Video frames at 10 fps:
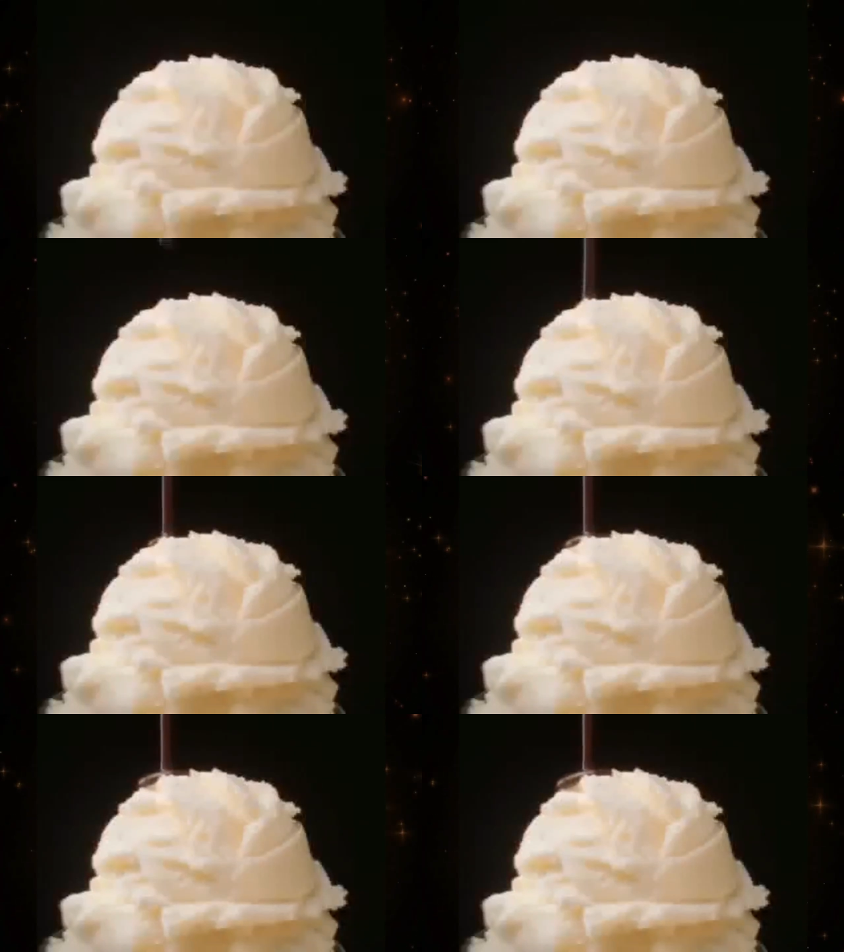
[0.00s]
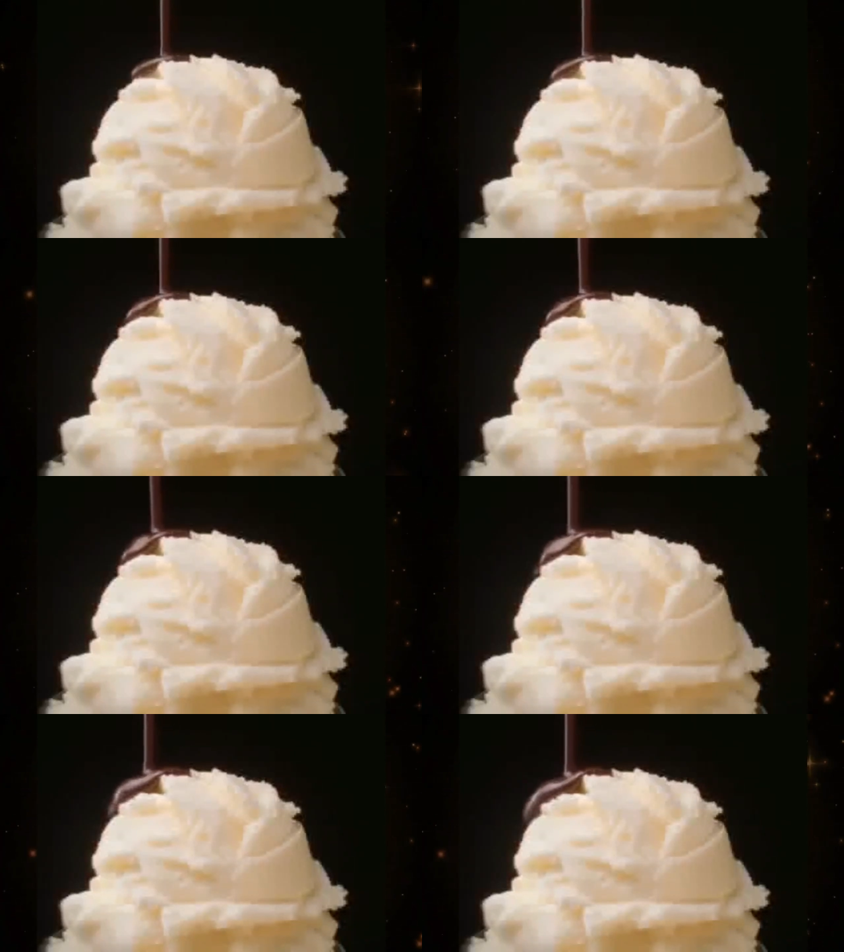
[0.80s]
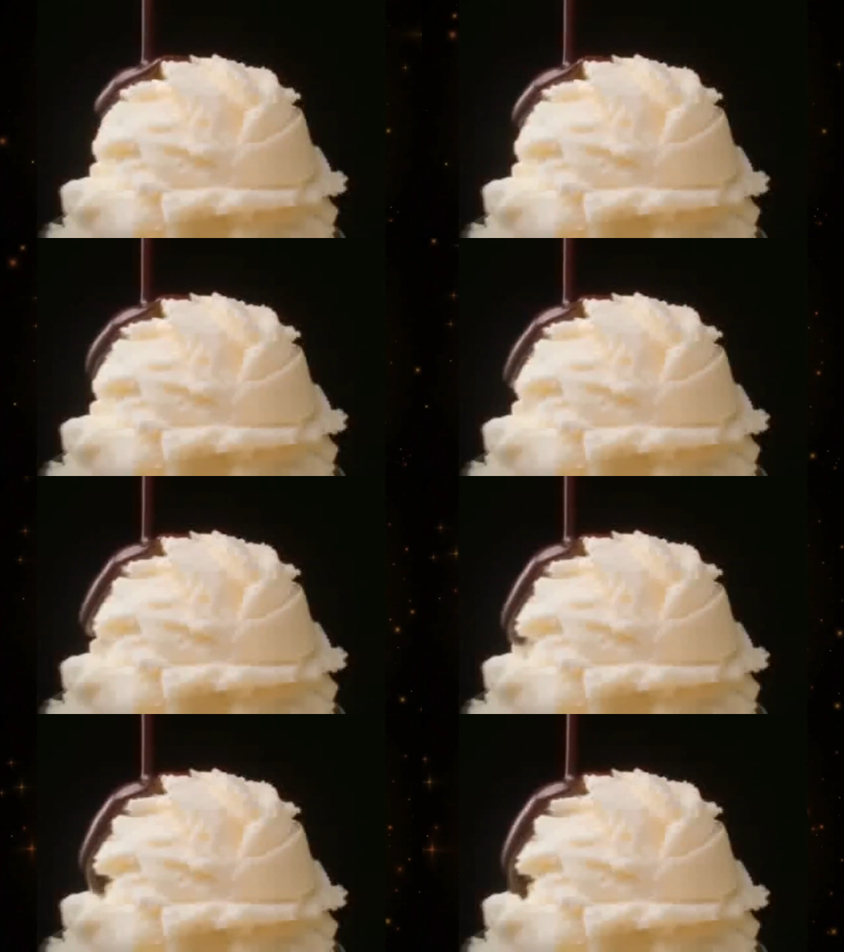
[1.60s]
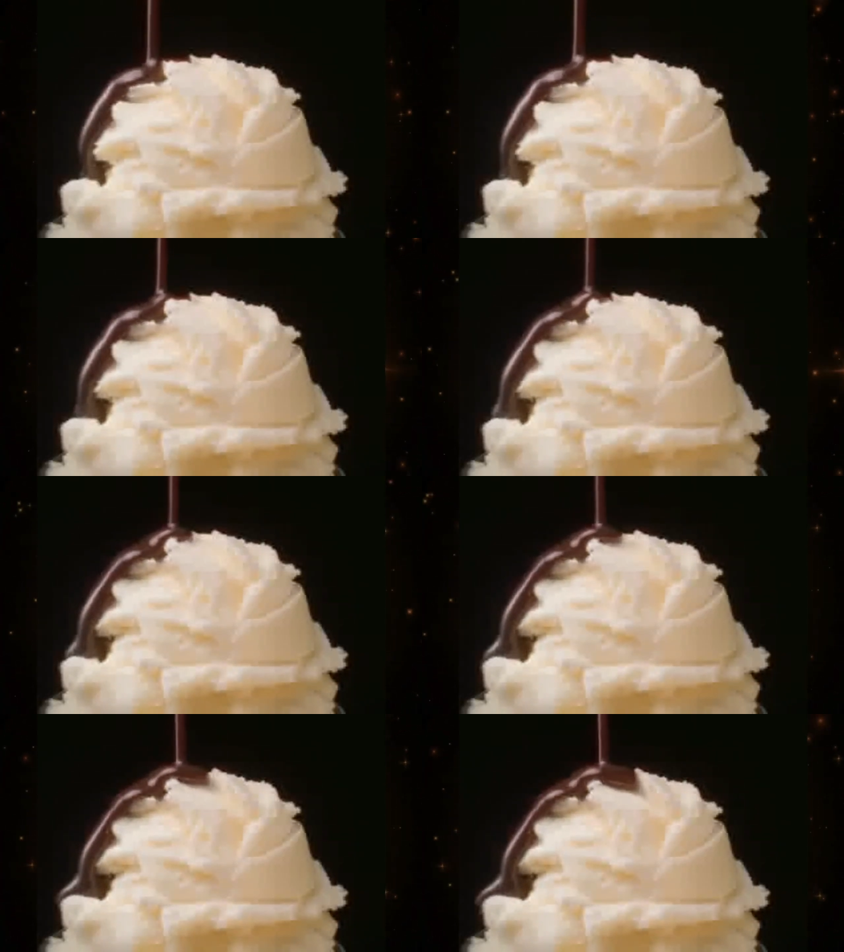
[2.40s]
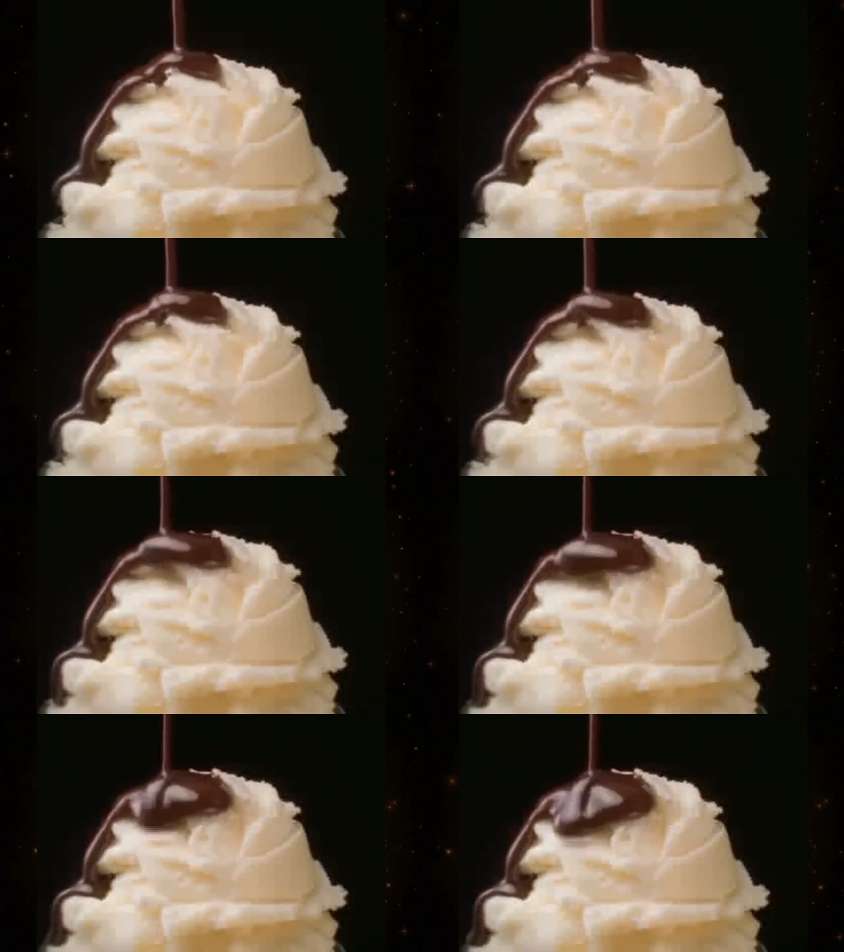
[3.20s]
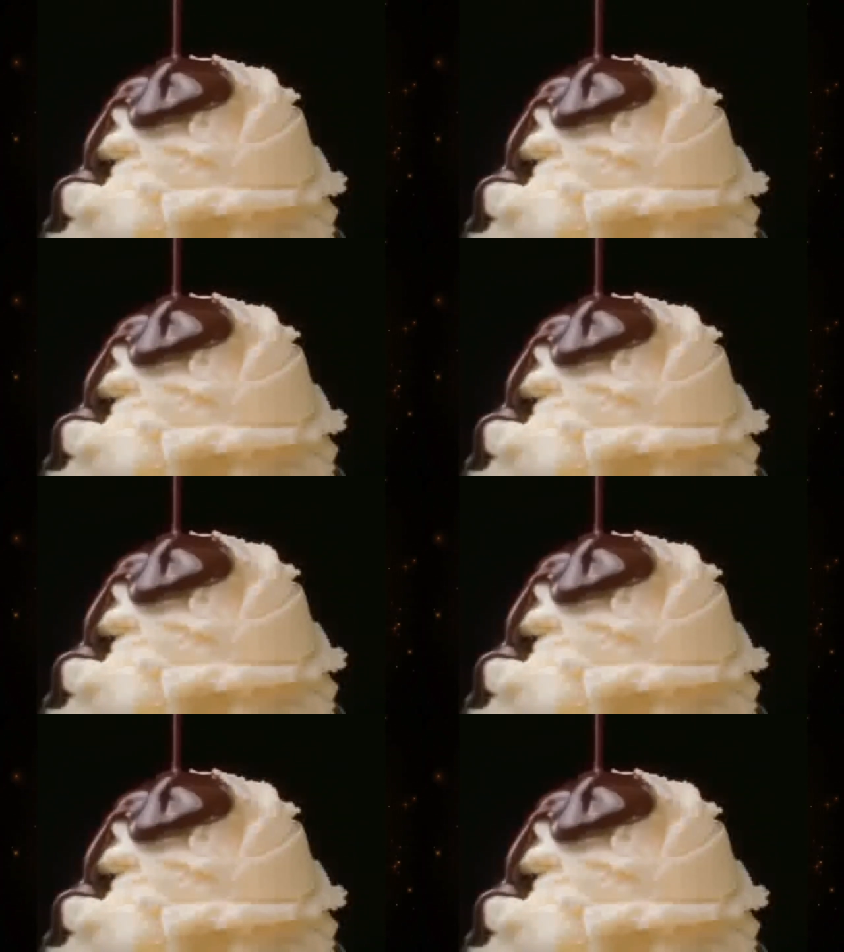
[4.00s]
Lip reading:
(no speaker visible)